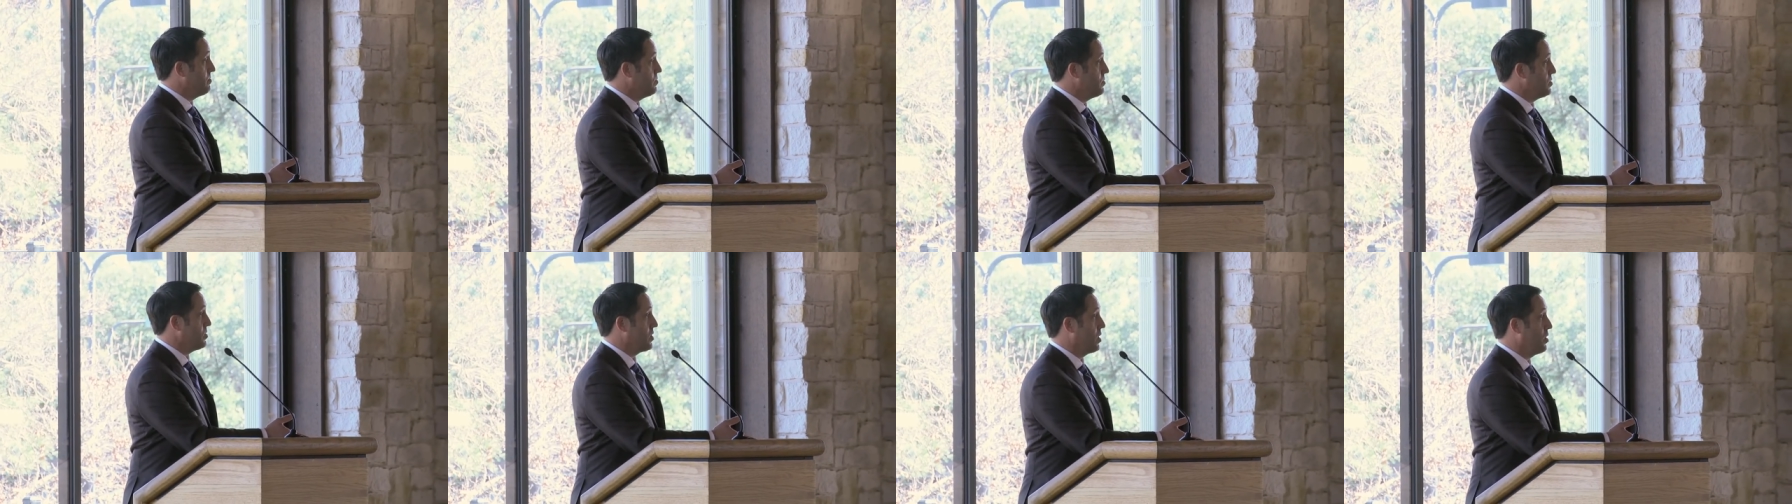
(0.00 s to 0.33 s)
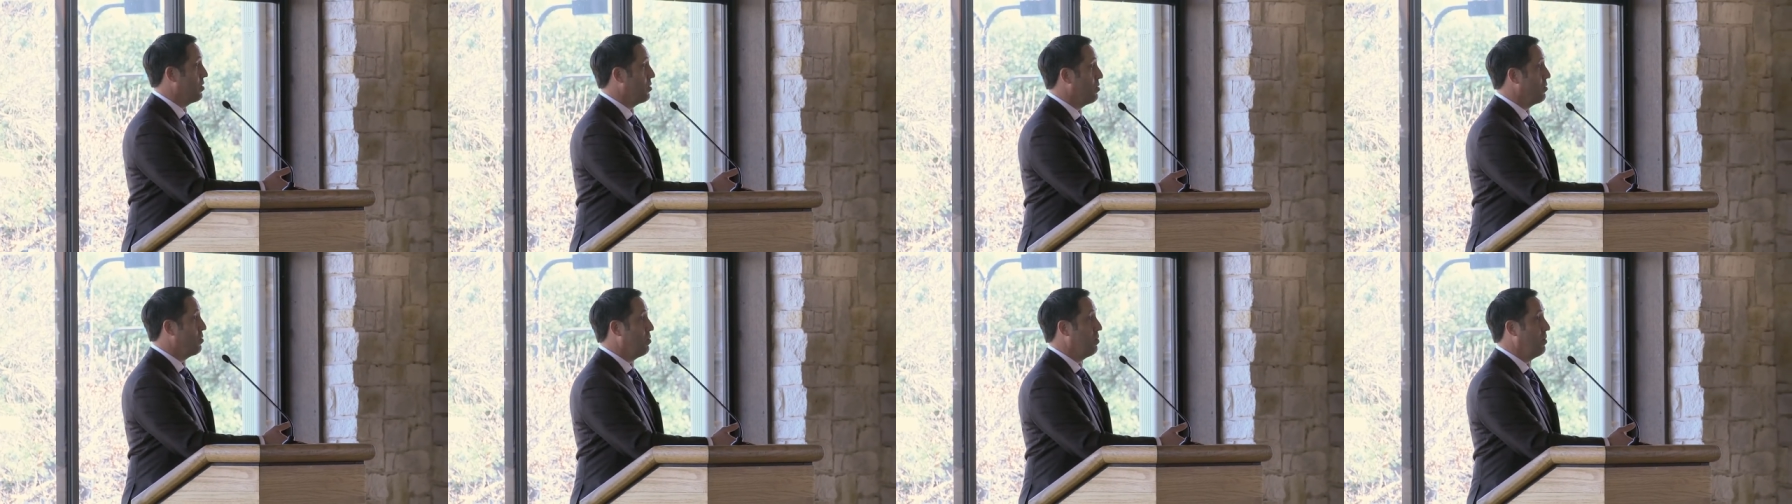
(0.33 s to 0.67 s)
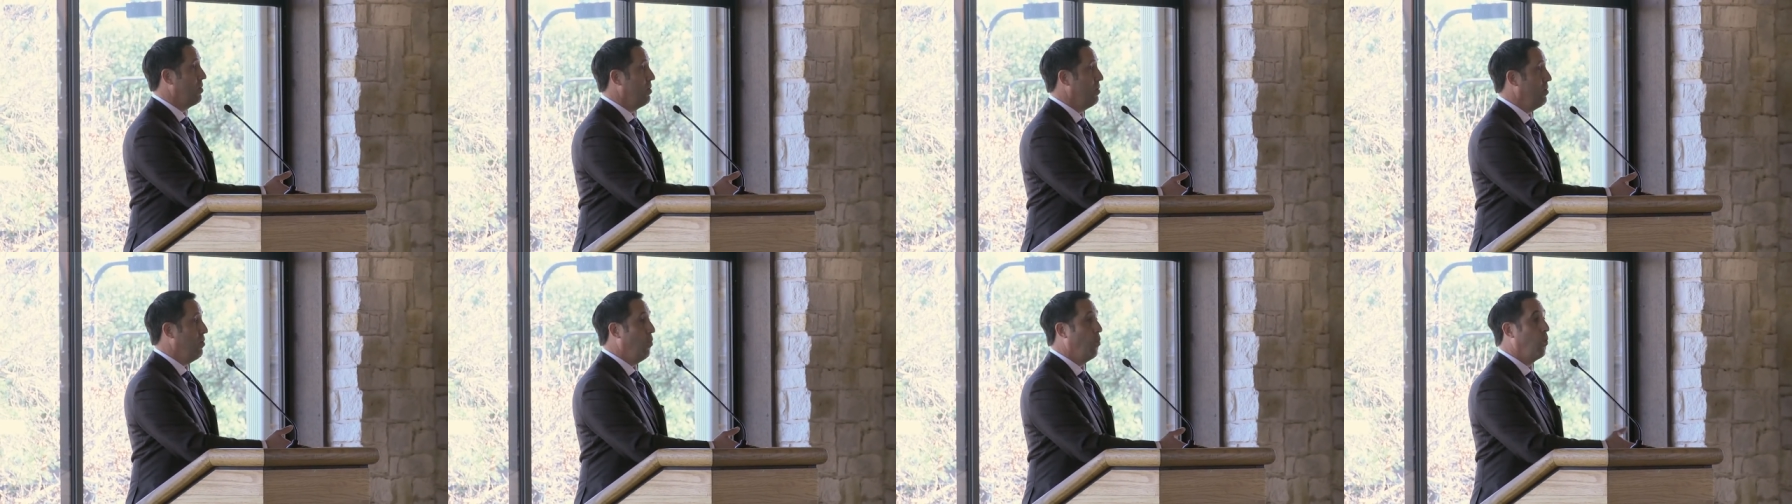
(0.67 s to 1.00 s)

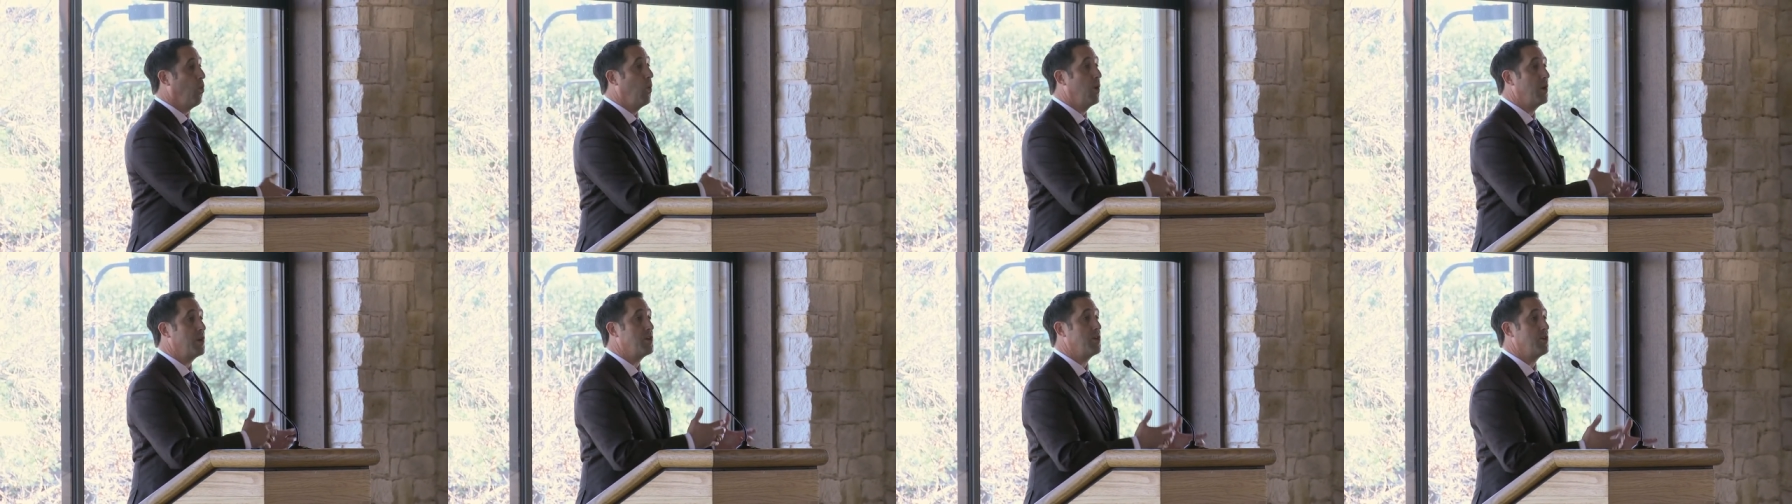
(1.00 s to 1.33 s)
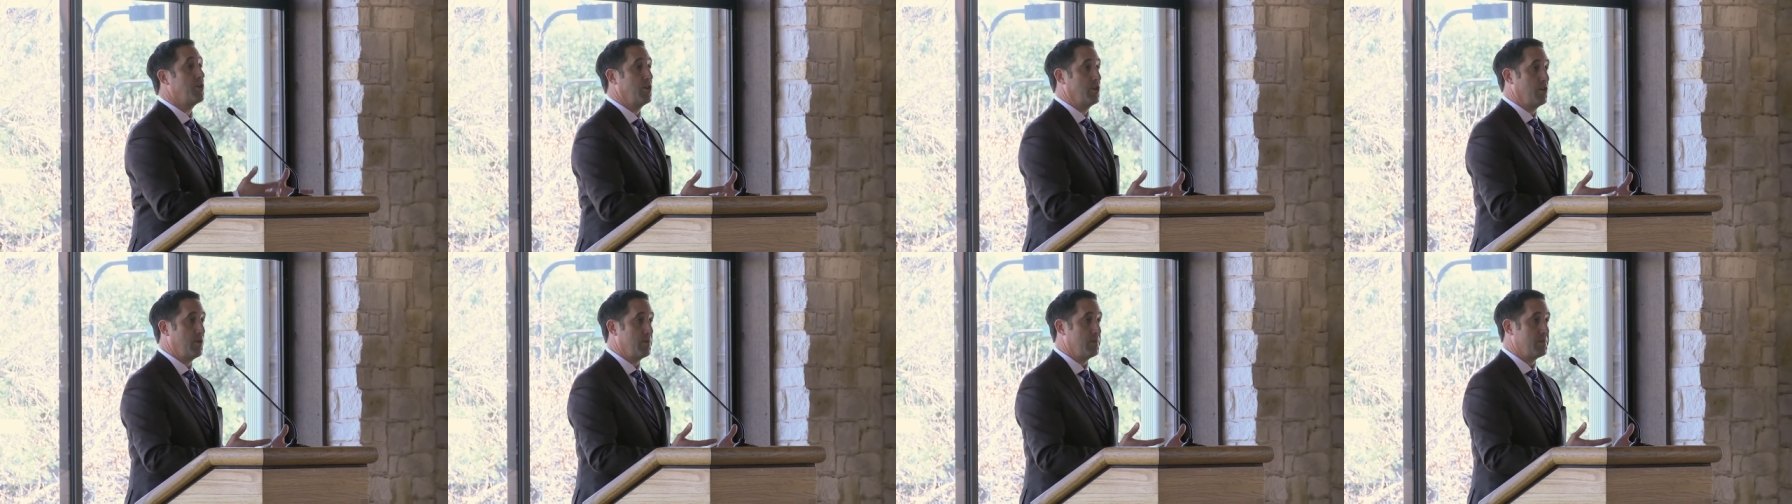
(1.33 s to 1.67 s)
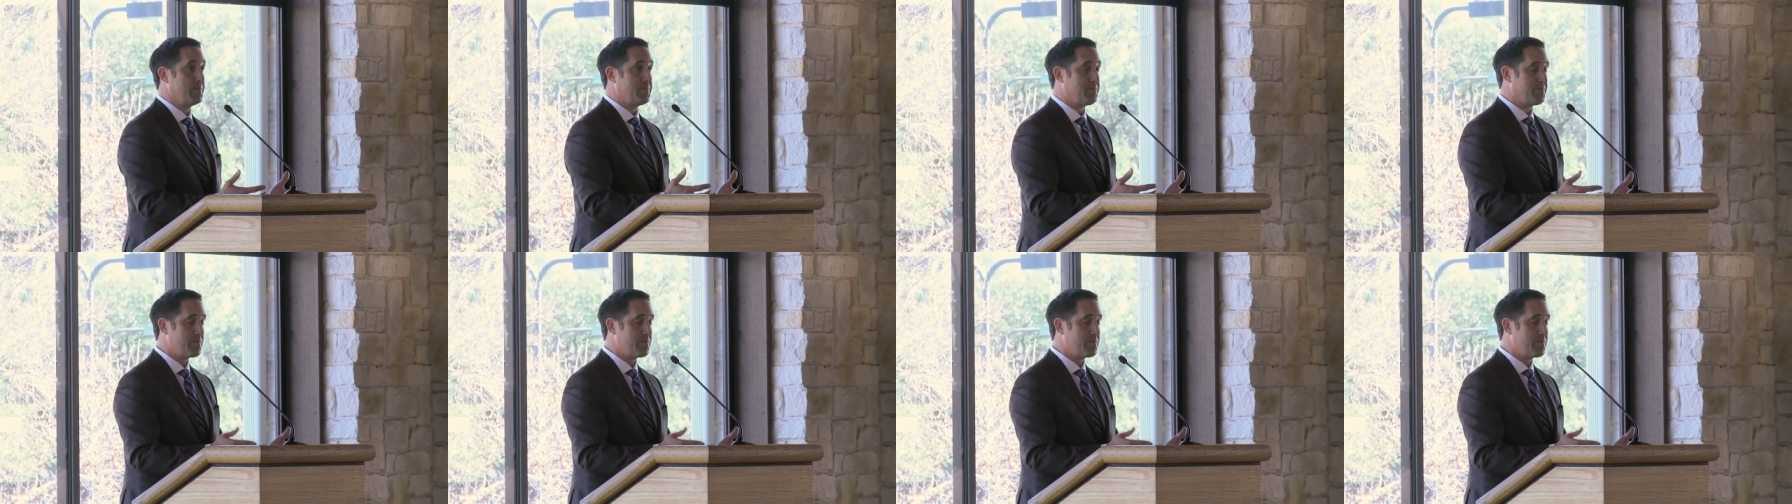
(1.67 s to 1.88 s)
So what do you do?